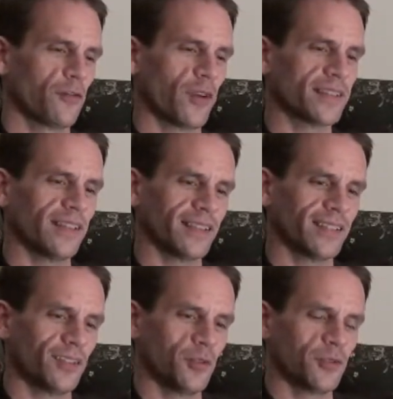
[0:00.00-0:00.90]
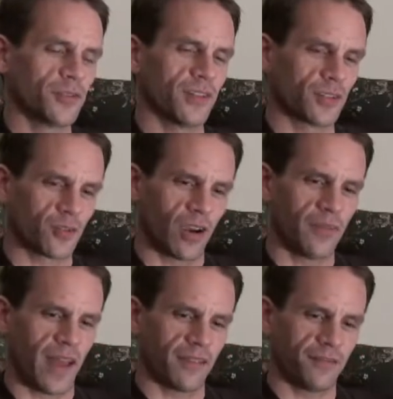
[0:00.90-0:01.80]
The phrase I like to use to
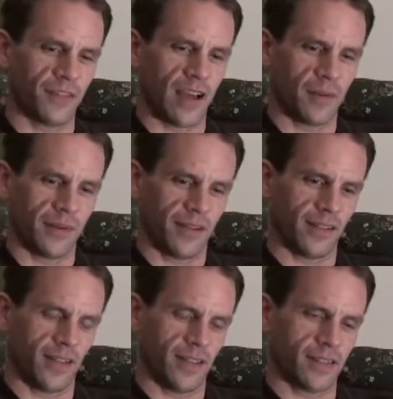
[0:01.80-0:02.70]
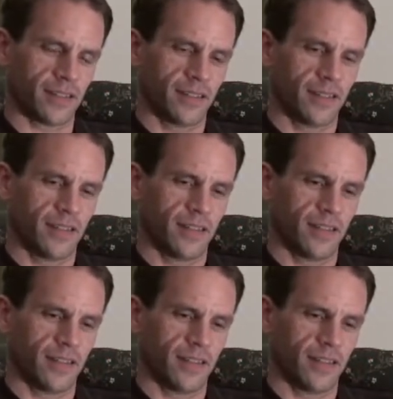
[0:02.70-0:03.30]
describe that phenomenon is